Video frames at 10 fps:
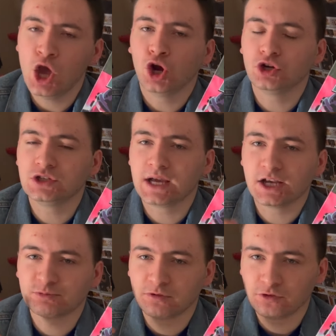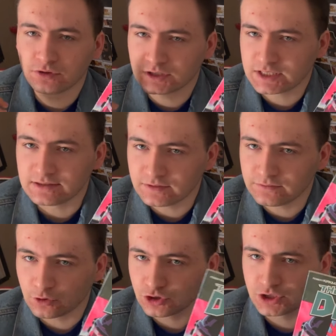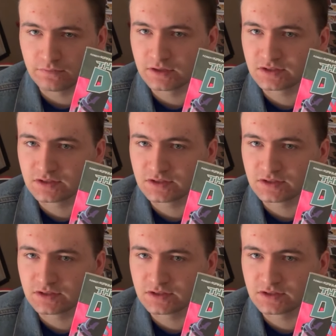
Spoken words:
or do you guys prefer the TV version of this